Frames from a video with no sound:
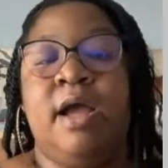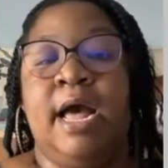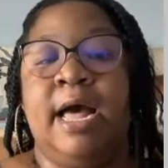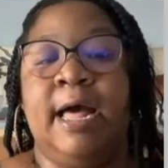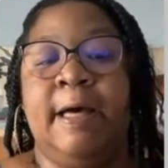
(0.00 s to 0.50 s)

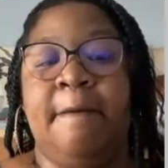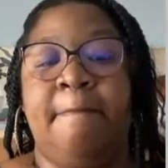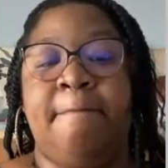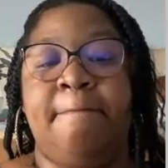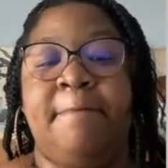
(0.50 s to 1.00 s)

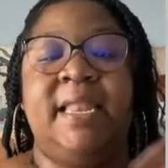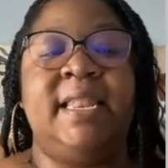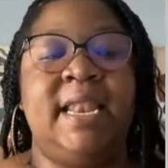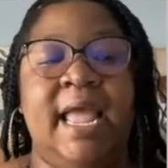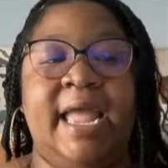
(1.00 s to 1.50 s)
and
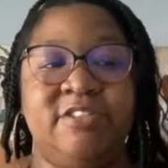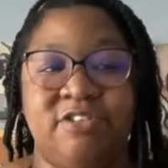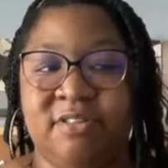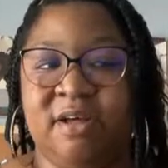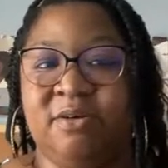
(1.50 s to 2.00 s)
then
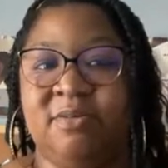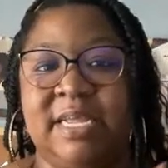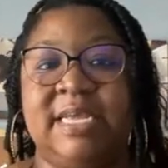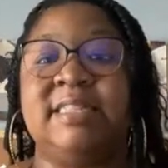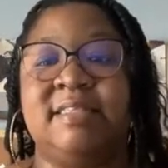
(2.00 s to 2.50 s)
answer those
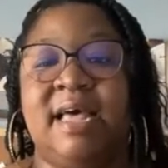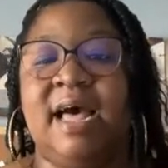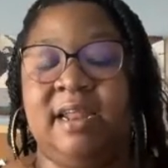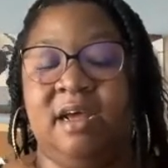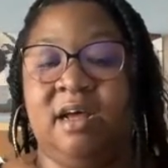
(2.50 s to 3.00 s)

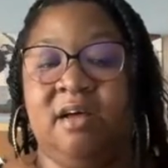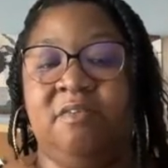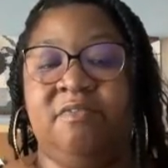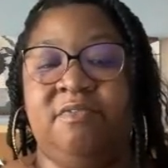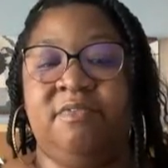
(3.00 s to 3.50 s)
inside of